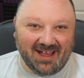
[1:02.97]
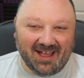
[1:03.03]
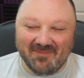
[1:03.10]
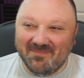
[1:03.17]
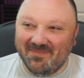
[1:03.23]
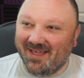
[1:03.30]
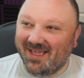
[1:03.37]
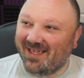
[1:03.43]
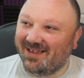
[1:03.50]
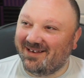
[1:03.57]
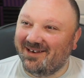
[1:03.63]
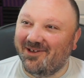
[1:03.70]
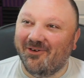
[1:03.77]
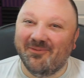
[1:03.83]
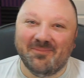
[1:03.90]
I made
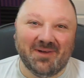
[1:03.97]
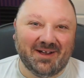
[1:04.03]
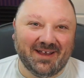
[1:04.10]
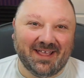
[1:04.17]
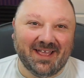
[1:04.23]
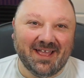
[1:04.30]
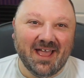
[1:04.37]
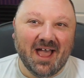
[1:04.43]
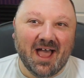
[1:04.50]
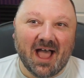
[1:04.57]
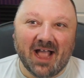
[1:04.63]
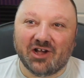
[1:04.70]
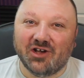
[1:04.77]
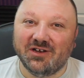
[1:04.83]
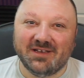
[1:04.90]
no money. I
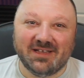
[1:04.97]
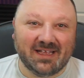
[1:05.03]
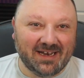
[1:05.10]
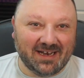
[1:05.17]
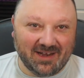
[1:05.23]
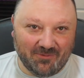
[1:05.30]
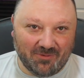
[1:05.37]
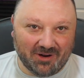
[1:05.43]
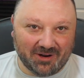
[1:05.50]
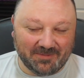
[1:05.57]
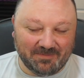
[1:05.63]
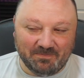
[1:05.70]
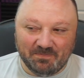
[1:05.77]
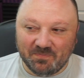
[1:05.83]
couldn't get any work.